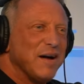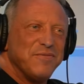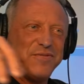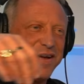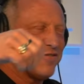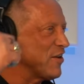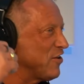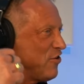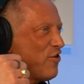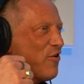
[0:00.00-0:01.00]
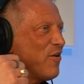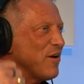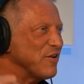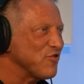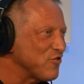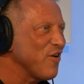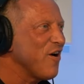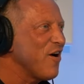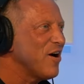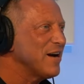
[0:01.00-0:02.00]
I felt secure and
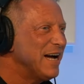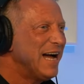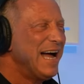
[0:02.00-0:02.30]
strong.